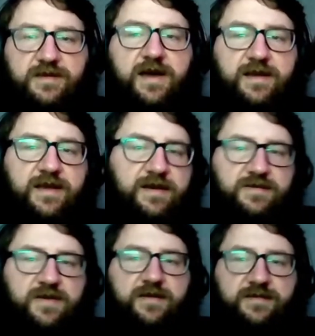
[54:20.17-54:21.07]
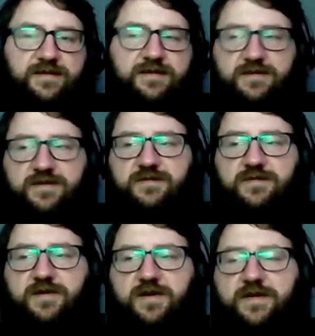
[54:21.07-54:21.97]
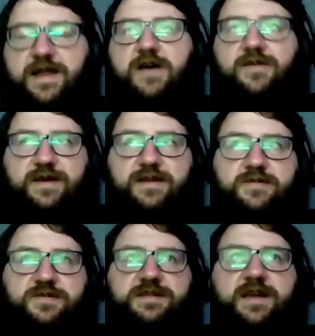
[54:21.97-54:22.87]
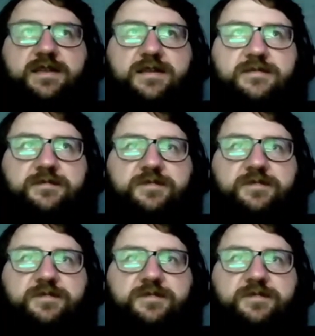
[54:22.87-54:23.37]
Yeah. You are now in that understanding.